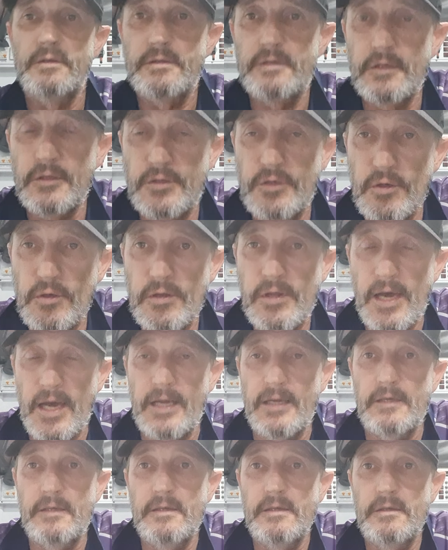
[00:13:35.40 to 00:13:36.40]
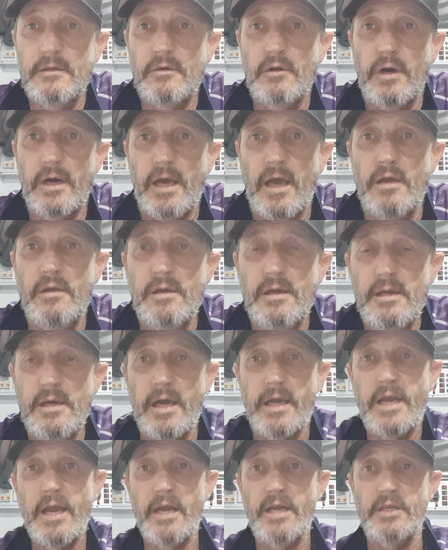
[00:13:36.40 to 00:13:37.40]
to do that, right,
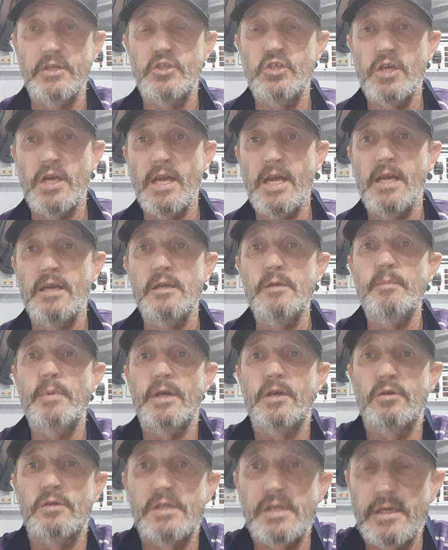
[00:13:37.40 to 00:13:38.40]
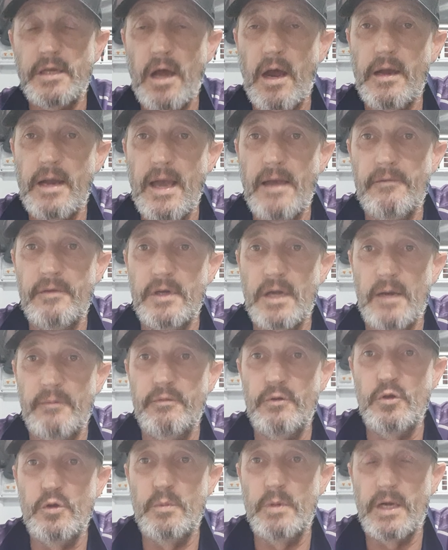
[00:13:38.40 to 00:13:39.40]
are getting jammed because they don't have
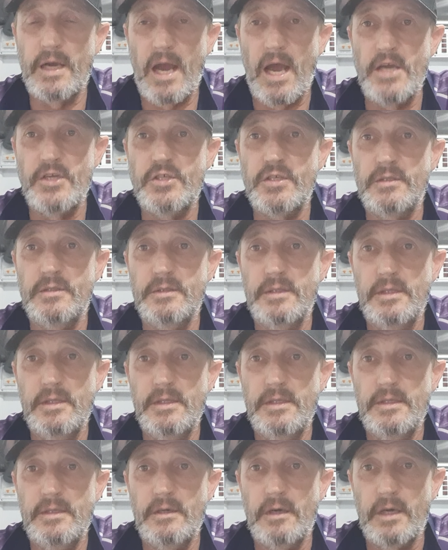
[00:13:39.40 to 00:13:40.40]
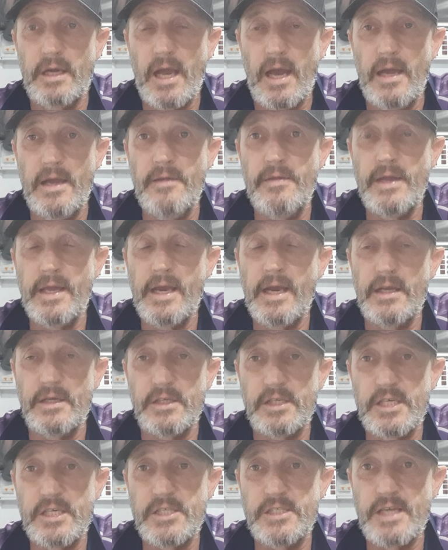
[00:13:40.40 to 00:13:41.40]
enough lubrication. Okay, and they're
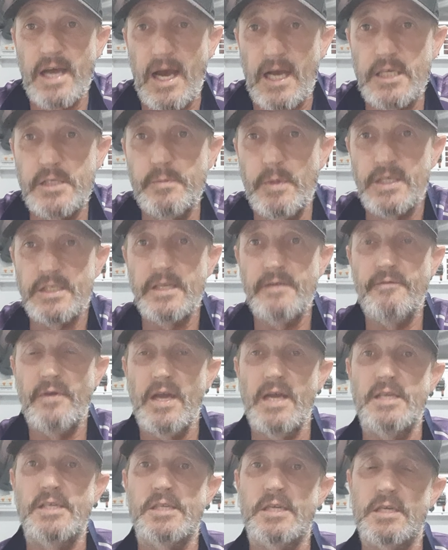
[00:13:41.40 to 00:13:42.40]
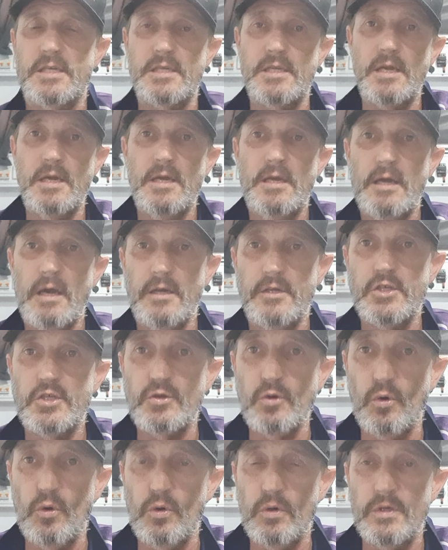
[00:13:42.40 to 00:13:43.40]
getting stuck, especially vans that are
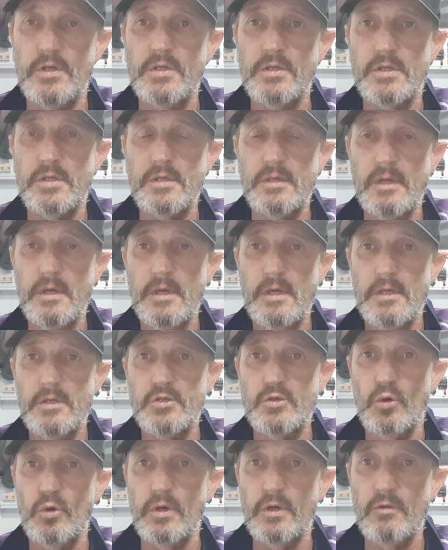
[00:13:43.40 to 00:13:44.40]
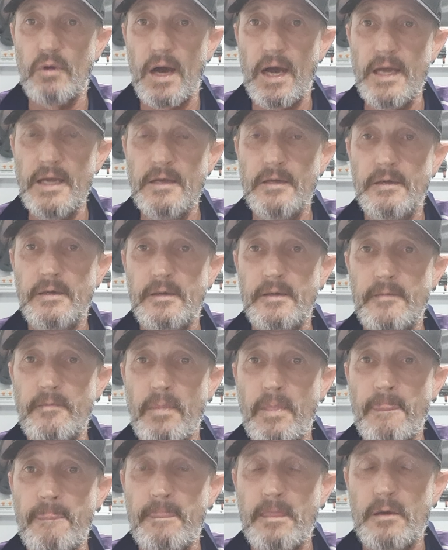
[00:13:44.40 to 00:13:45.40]
stored away,
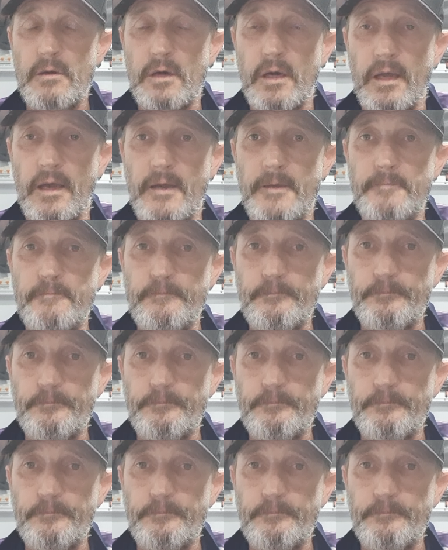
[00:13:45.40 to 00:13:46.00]
right?